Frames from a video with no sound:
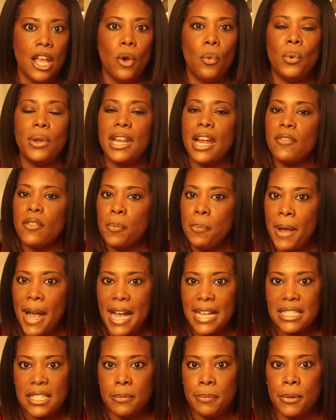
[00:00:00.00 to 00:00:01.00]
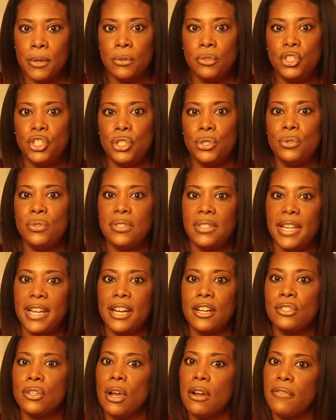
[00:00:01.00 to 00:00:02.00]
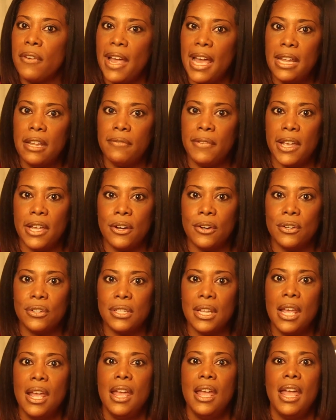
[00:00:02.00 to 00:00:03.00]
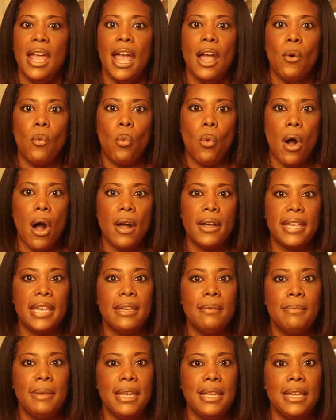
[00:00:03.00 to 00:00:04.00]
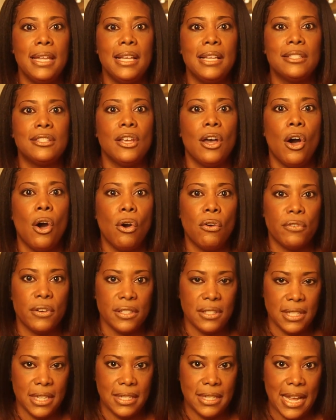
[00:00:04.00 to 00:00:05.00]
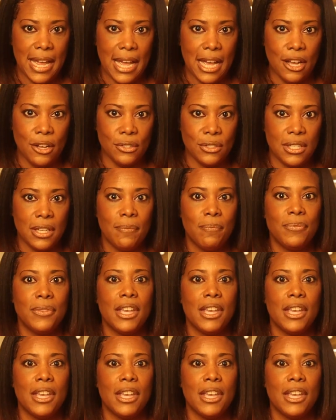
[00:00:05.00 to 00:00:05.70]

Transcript: Whenever possible, choose stairs over elevators and walking meetings over sit downs.